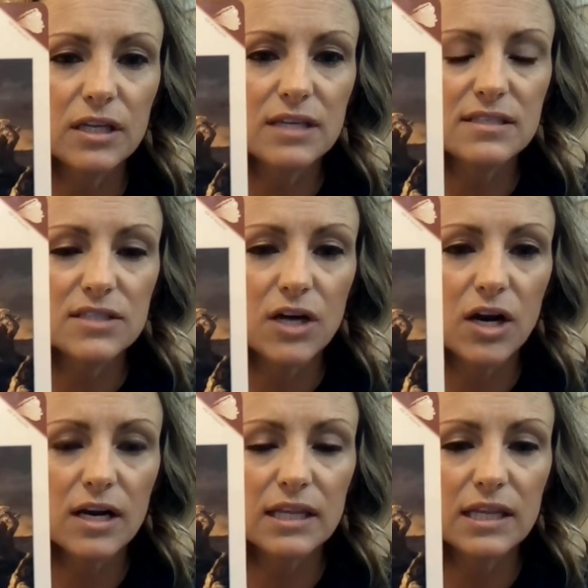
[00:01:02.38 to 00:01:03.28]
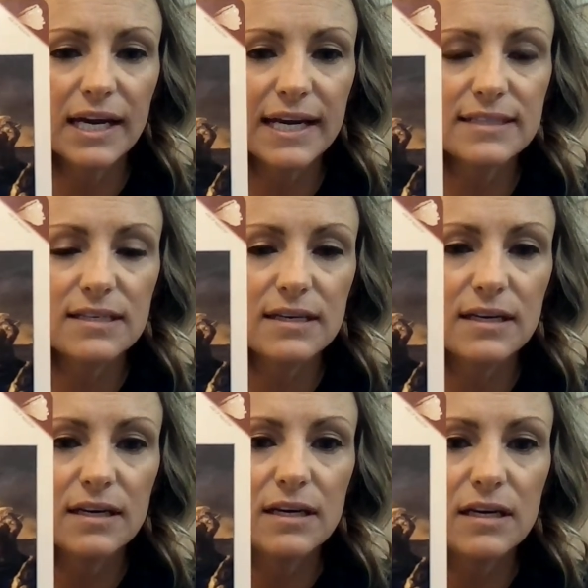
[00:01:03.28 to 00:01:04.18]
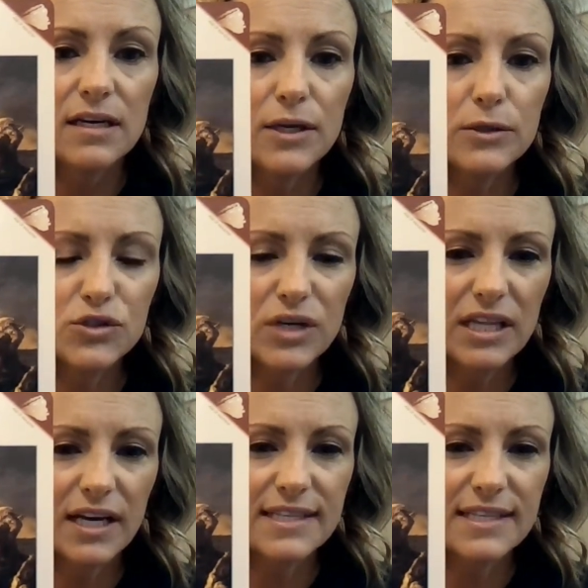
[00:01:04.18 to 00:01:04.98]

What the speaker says: of dark and light. No straight lines.